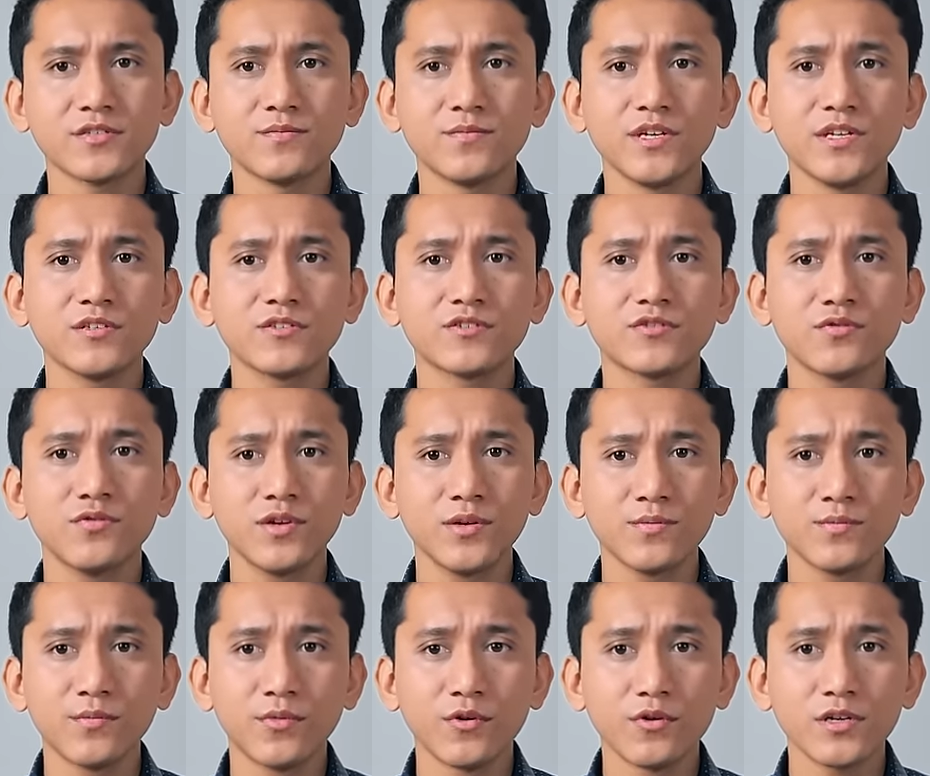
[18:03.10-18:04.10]
as being so
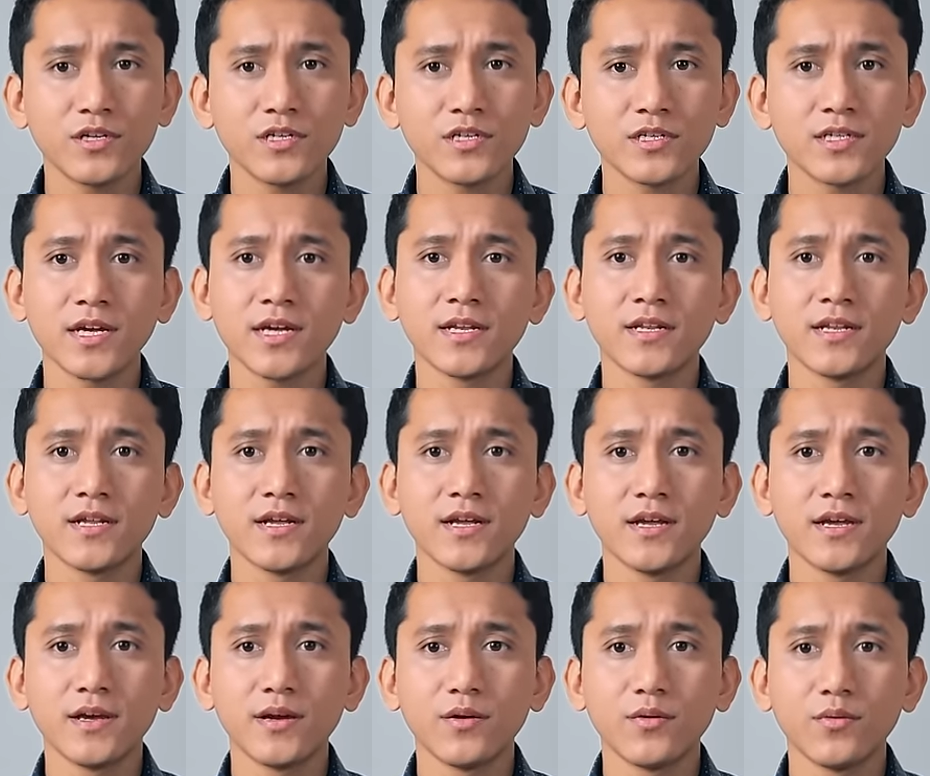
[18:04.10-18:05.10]
important that
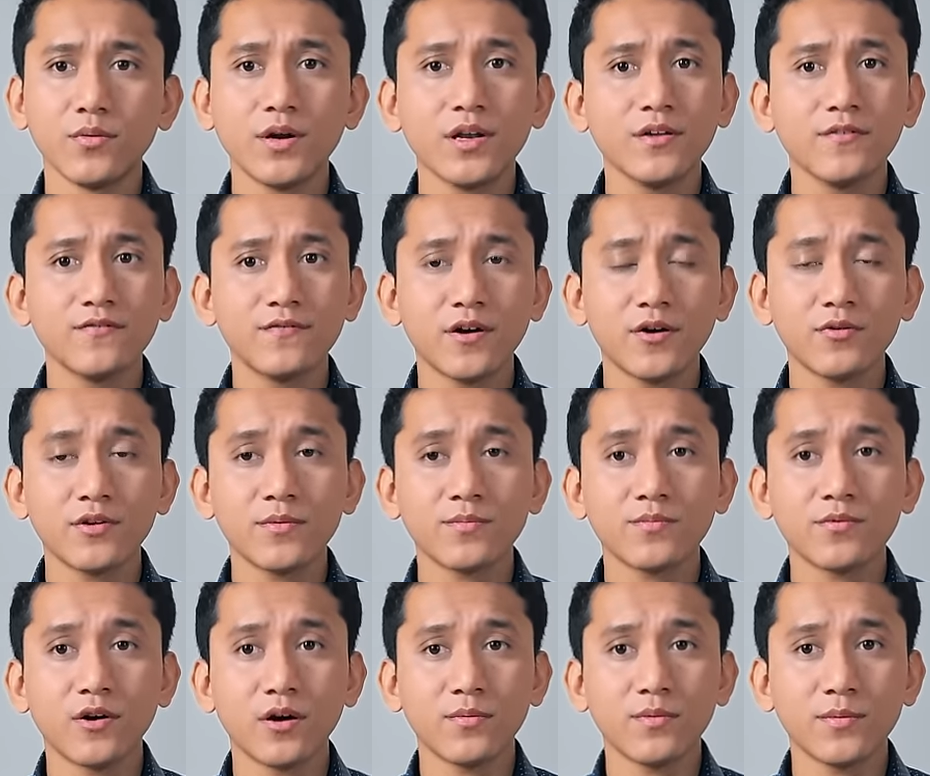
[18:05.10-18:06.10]
when I found a
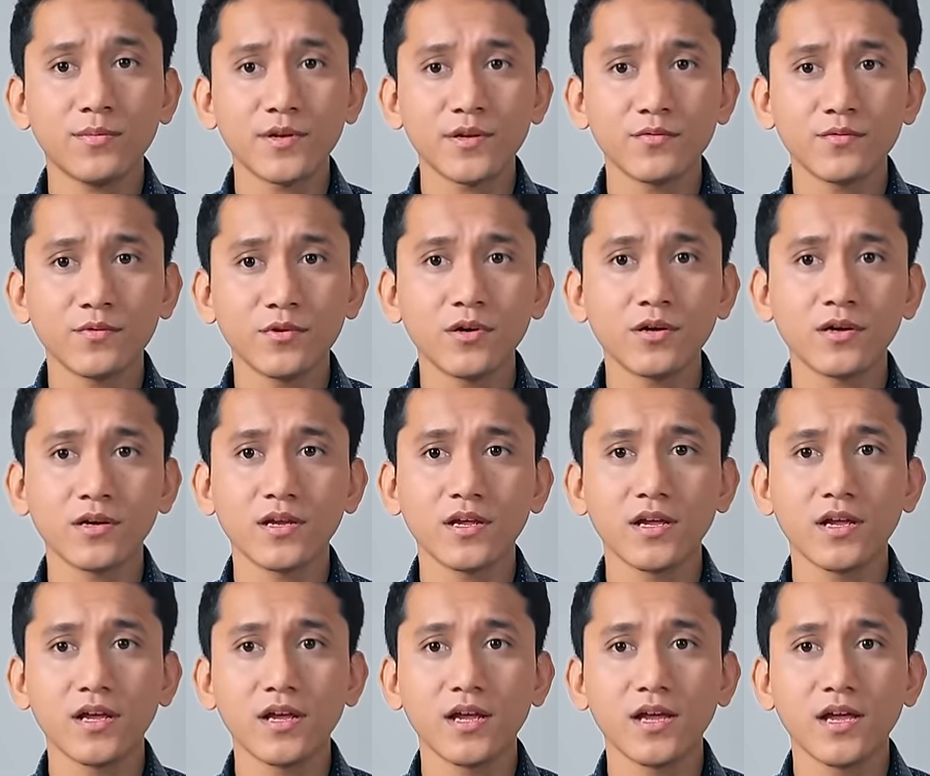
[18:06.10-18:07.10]
problem at work,
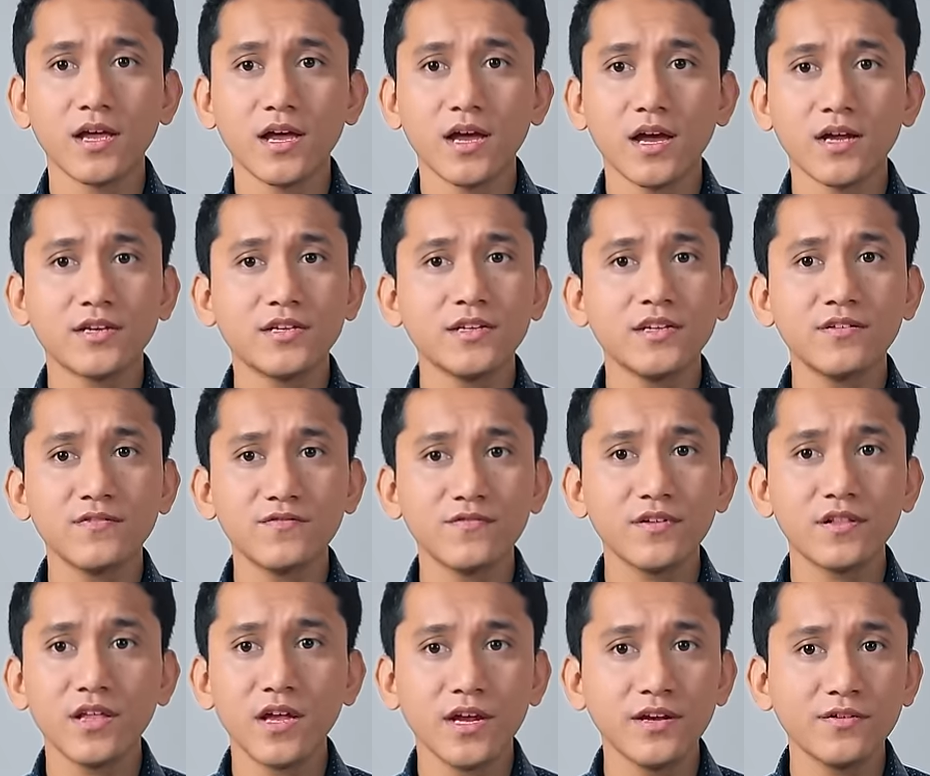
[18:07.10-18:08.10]
I didn't
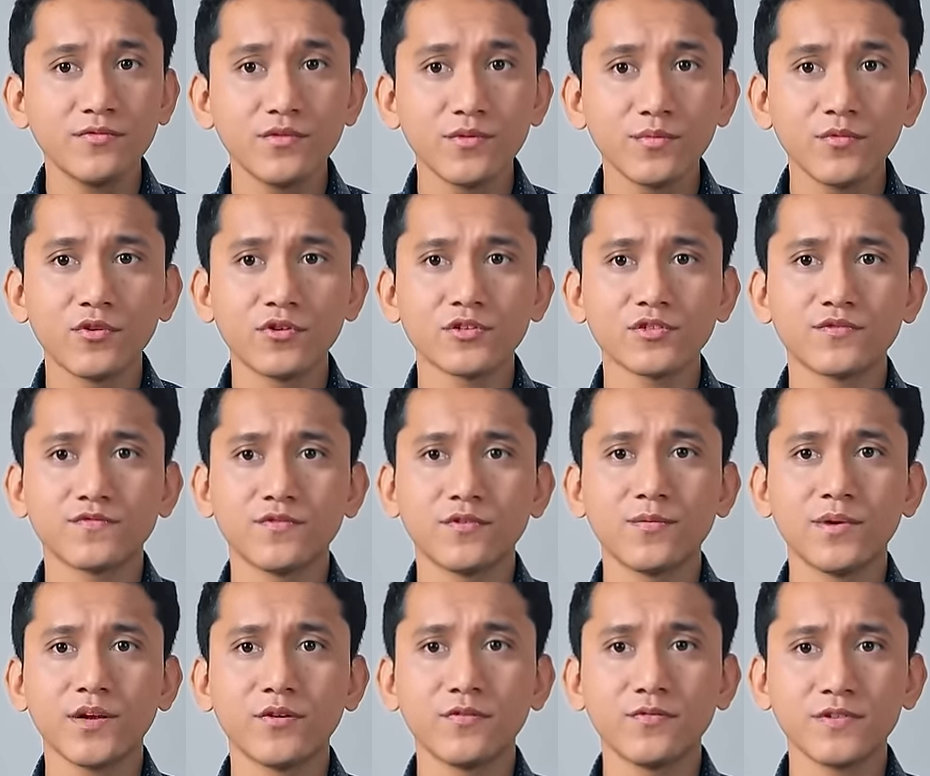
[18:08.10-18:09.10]
feel any remorse
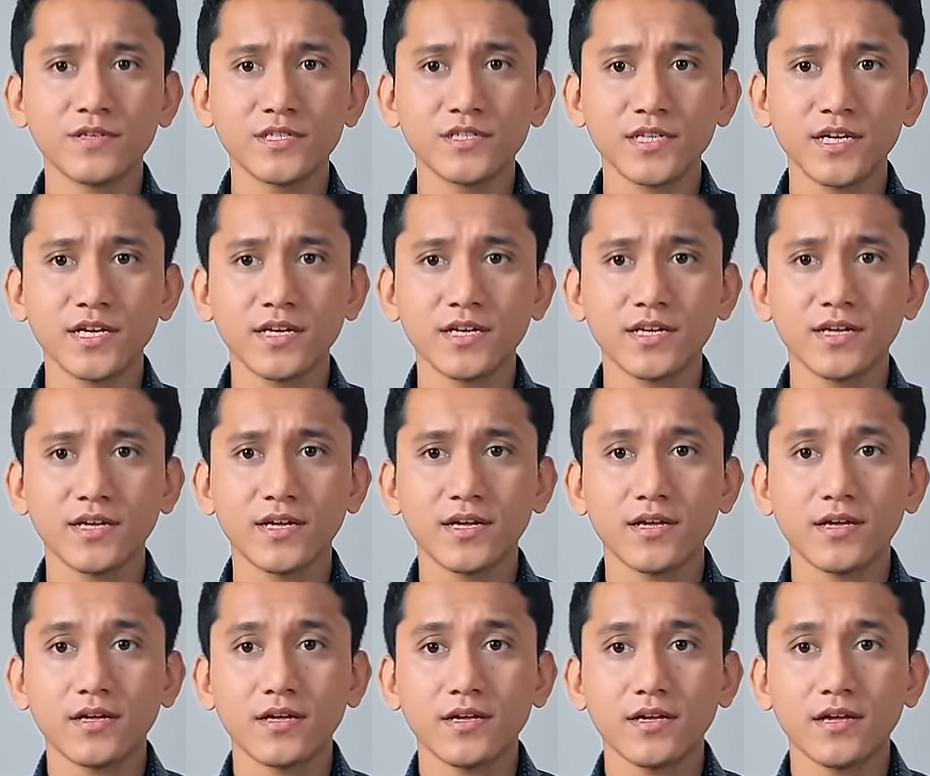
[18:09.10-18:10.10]
for my oversight.
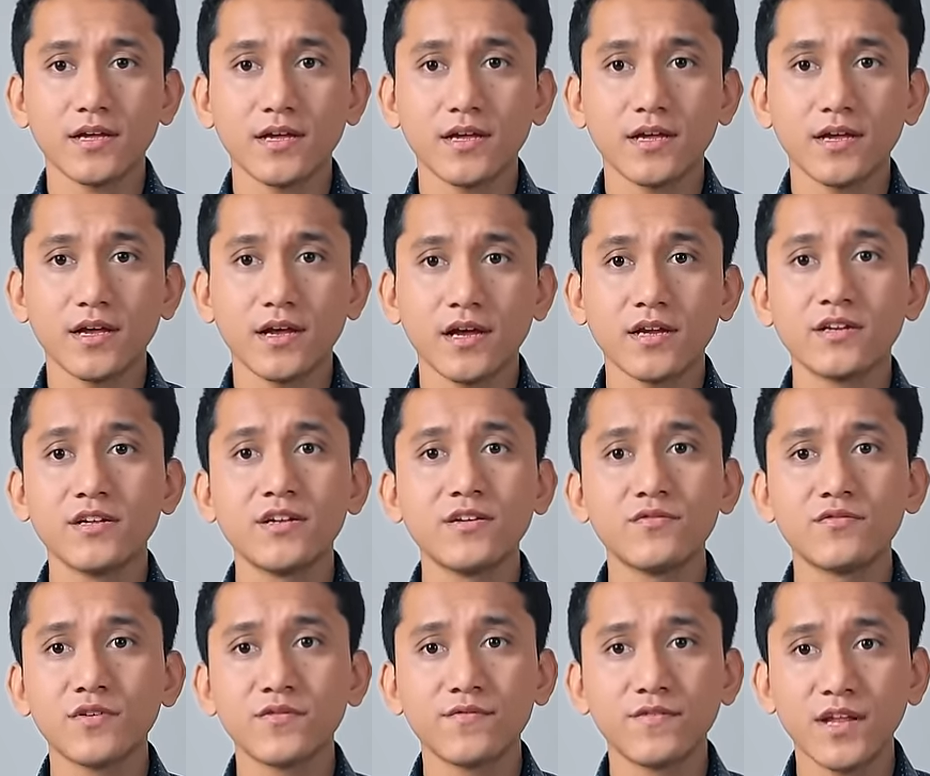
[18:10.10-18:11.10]
I
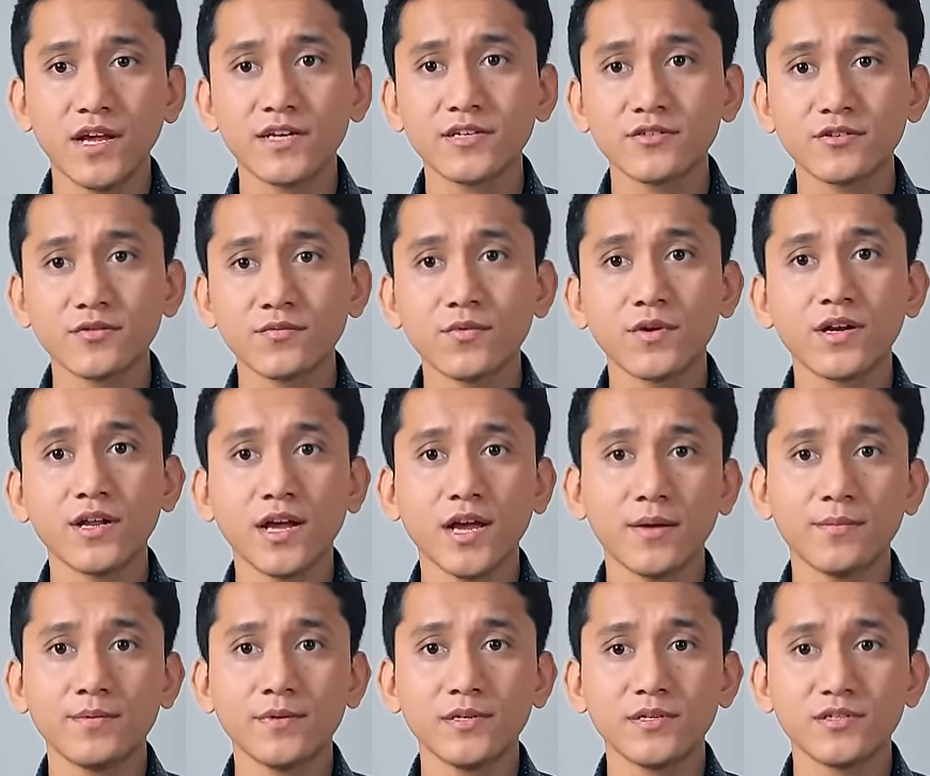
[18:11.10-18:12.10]
didn't reflect on what
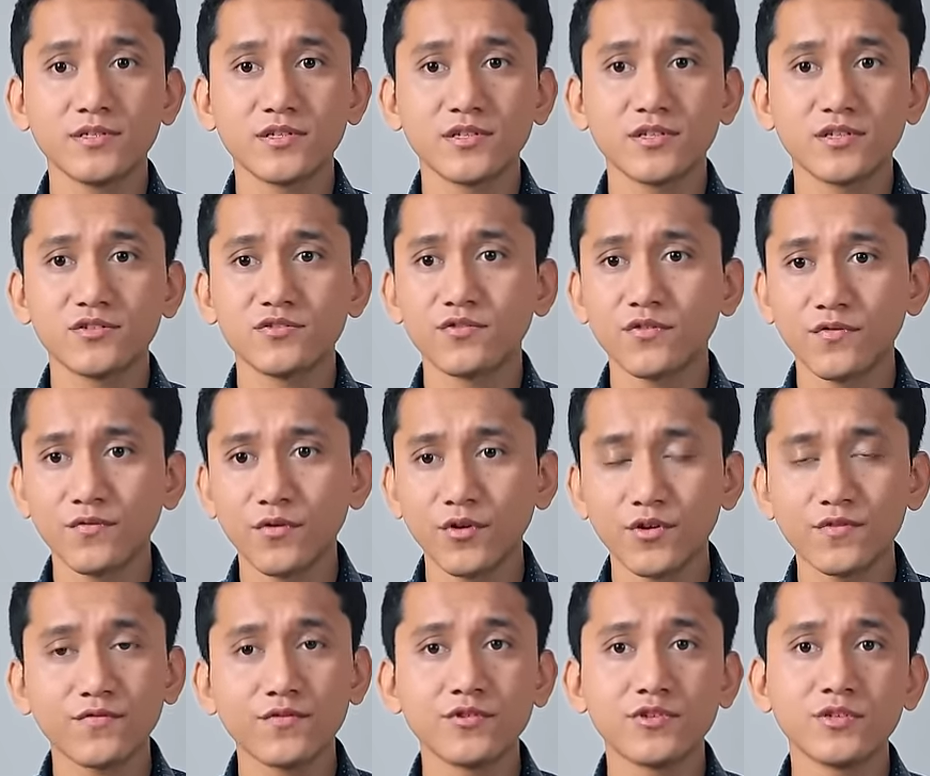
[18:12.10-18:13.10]
happened to
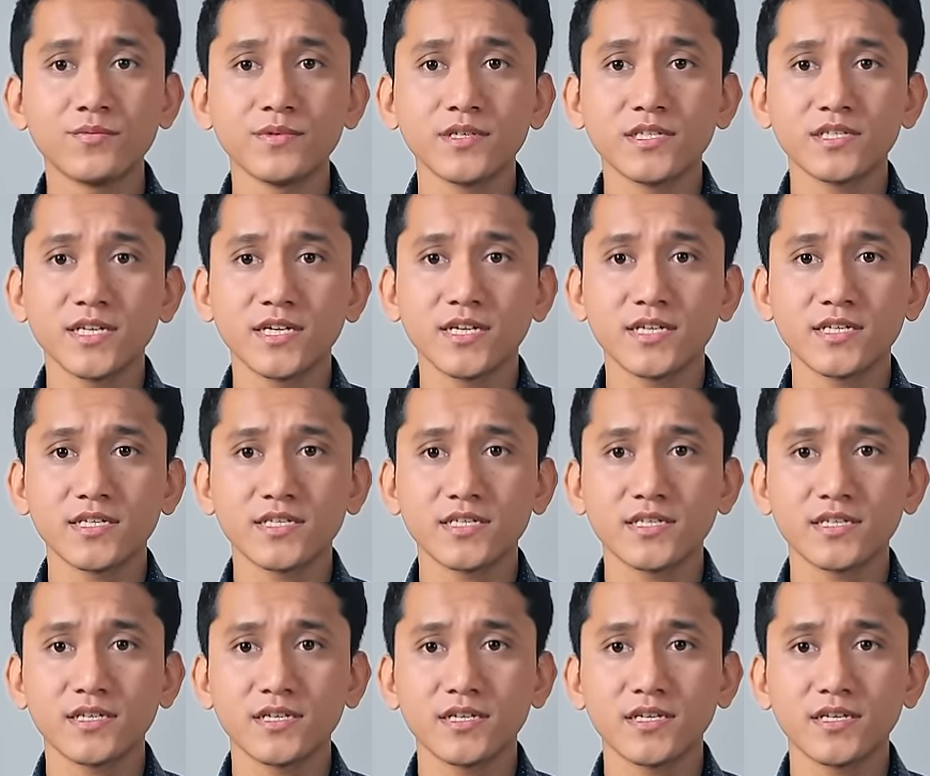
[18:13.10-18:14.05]
avoid future mistakes.